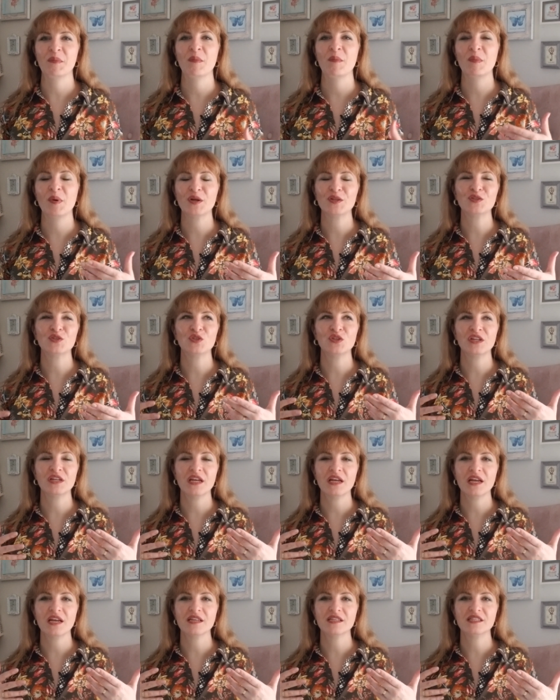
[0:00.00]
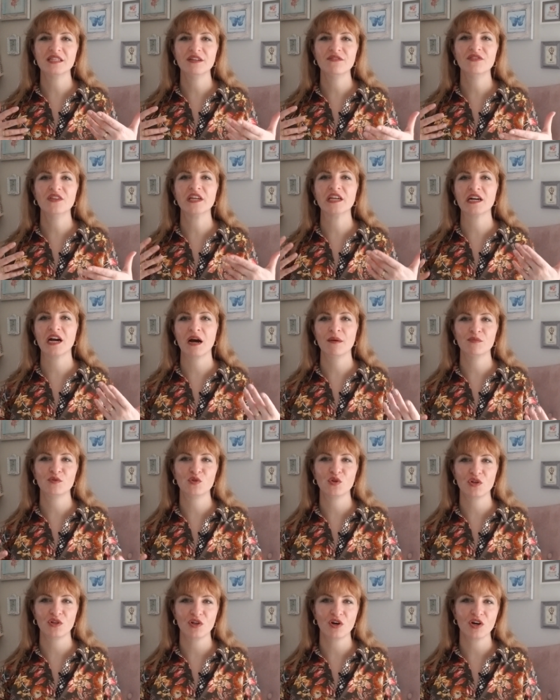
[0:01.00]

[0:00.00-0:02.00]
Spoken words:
But as if they come to a